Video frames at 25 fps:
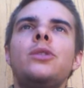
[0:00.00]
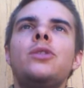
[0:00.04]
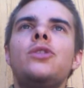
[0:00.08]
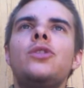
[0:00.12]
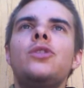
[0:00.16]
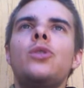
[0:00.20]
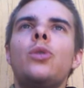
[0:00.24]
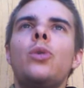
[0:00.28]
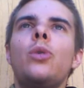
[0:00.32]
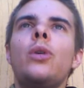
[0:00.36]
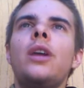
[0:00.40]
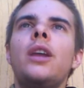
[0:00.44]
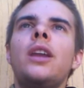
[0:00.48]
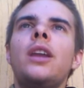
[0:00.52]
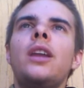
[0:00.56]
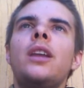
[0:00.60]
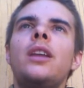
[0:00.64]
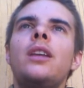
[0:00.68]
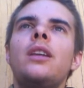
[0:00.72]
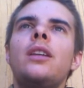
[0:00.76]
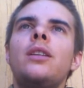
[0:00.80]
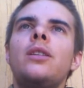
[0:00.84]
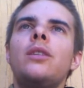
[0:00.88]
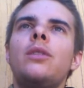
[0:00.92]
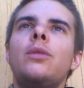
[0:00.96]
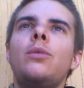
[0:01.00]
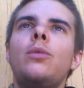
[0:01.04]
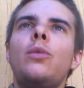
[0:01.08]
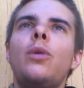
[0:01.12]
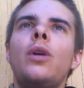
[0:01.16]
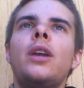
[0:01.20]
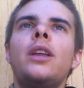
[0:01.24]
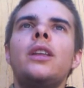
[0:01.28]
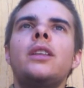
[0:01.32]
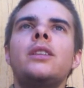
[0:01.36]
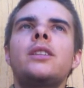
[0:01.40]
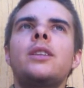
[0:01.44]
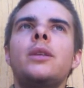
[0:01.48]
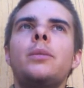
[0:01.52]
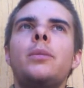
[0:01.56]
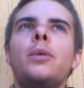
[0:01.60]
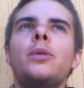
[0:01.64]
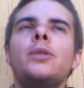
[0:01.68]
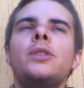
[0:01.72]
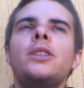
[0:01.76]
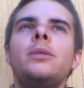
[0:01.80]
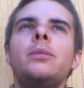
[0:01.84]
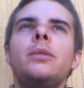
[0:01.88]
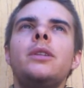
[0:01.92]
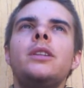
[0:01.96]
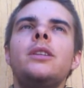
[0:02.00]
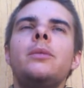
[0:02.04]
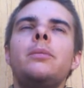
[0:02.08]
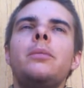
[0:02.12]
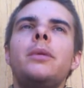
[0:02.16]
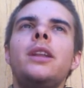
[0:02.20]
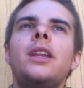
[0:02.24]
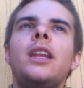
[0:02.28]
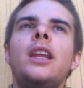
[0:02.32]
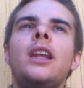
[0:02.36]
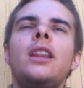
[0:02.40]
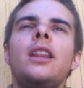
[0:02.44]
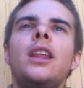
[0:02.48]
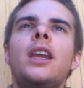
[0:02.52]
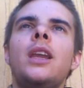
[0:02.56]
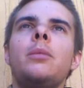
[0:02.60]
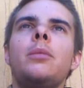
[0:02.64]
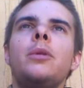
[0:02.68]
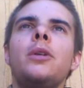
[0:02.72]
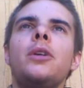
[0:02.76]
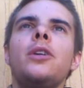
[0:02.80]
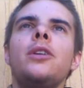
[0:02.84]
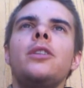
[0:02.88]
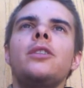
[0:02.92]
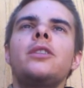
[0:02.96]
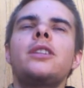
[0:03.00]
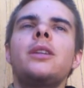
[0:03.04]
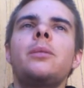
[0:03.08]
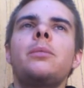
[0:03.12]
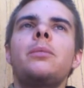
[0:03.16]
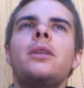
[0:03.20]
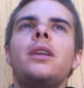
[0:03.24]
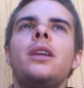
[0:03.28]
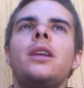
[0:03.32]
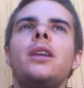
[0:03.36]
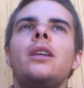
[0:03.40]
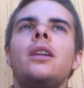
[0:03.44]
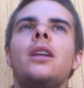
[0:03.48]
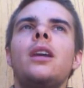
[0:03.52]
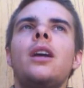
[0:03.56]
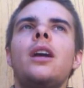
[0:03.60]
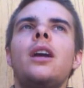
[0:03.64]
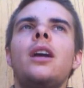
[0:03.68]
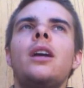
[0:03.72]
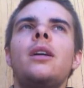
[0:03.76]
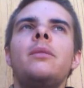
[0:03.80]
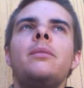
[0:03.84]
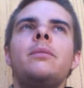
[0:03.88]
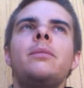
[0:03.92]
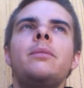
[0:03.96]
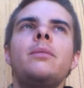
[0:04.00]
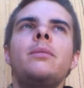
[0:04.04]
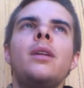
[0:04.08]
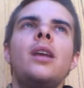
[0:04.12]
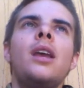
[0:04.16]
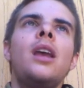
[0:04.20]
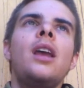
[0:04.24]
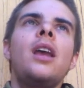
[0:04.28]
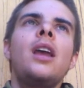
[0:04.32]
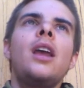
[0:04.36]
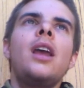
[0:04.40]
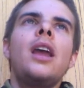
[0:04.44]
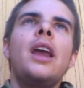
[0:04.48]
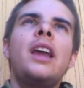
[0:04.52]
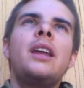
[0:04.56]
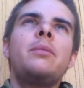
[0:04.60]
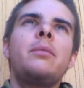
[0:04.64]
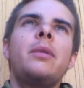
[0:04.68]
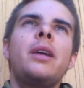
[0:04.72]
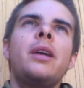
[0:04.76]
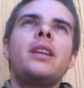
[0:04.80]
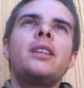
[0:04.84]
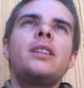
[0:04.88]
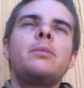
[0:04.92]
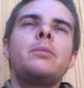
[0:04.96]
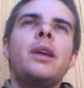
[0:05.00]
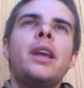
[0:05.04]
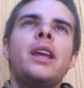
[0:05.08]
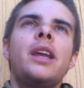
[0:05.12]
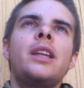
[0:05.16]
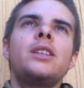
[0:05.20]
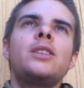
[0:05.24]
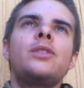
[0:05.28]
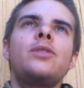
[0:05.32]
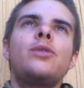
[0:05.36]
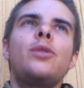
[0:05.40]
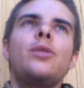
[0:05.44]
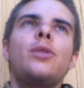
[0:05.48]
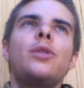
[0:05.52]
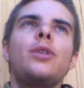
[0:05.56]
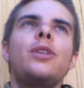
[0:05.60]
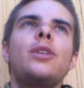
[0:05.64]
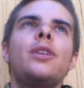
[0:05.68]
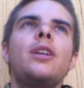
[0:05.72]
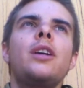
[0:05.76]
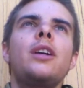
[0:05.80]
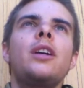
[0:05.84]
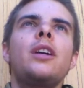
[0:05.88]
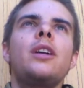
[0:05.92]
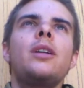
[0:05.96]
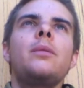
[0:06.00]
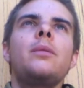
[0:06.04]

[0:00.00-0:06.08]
enjoy what is supposed to be demeaning labor or something, and my demands for